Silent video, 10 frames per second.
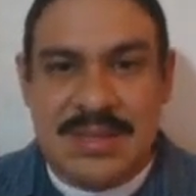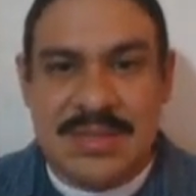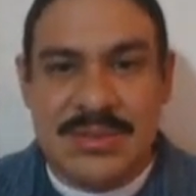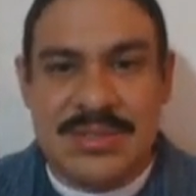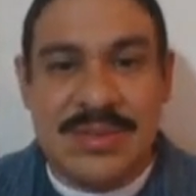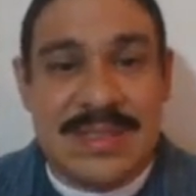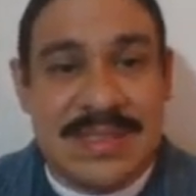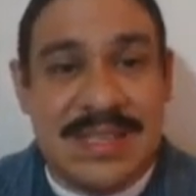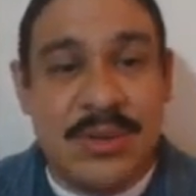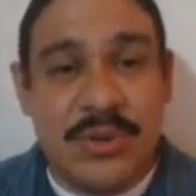So as you can
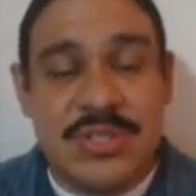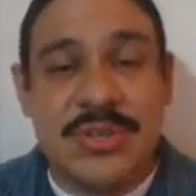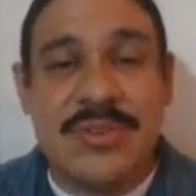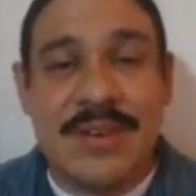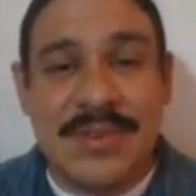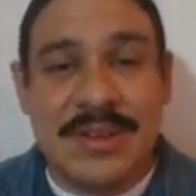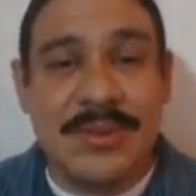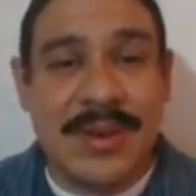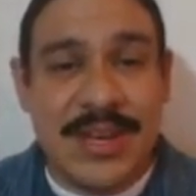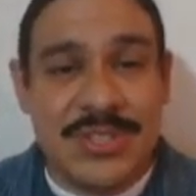see, your geographical
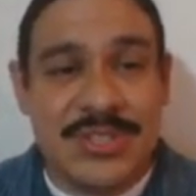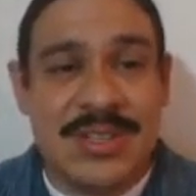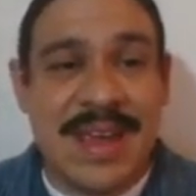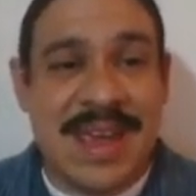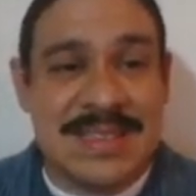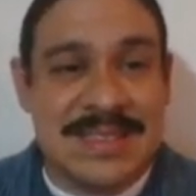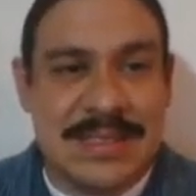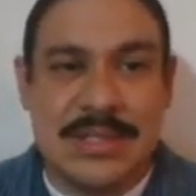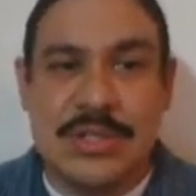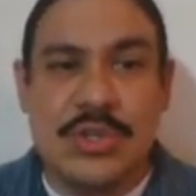location has
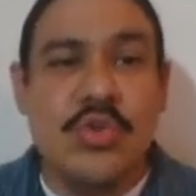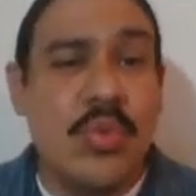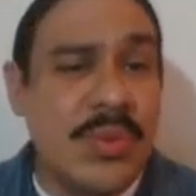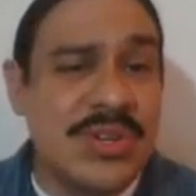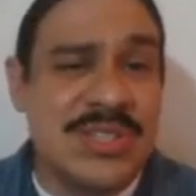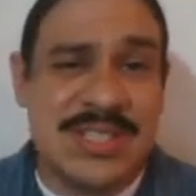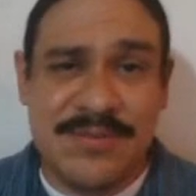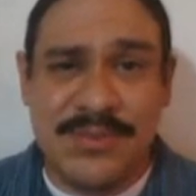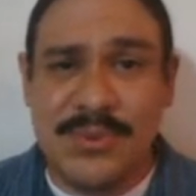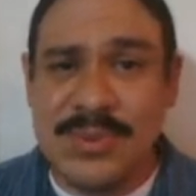numerous
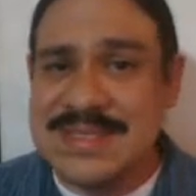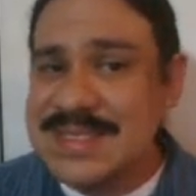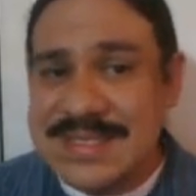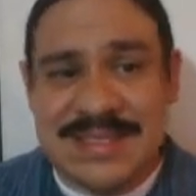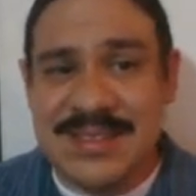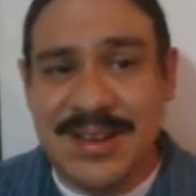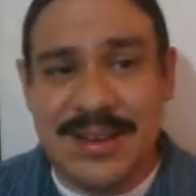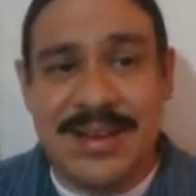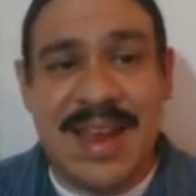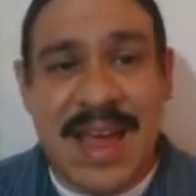influences
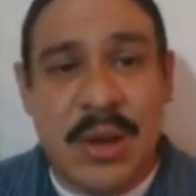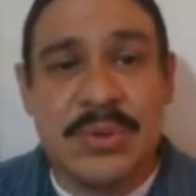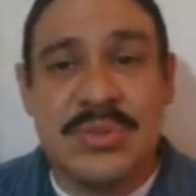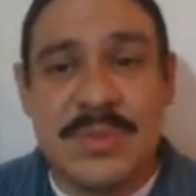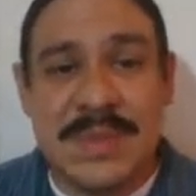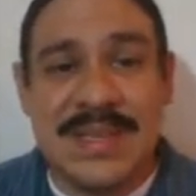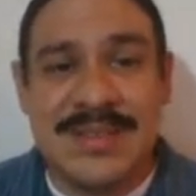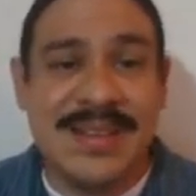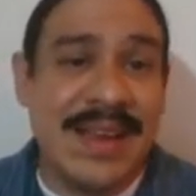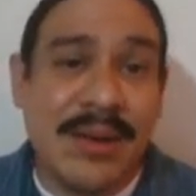on how you speak
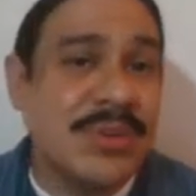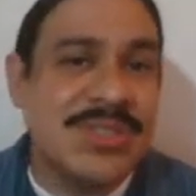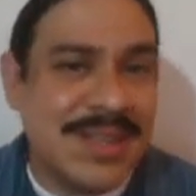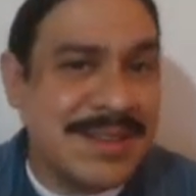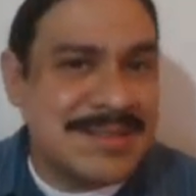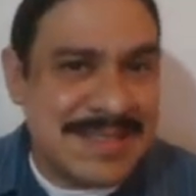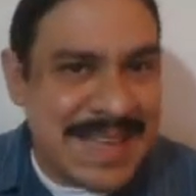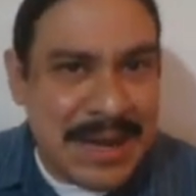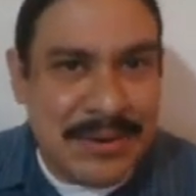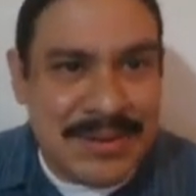a language like
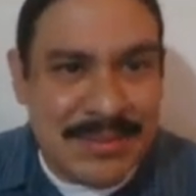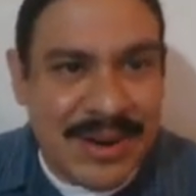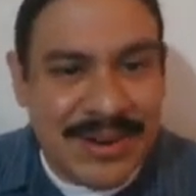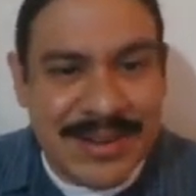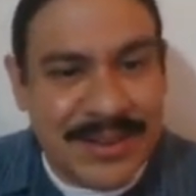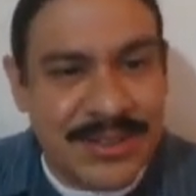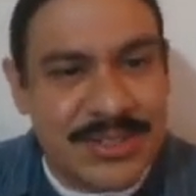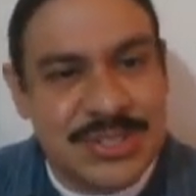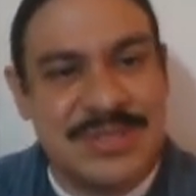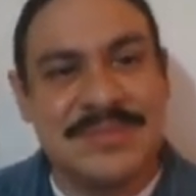standard American
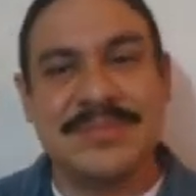English.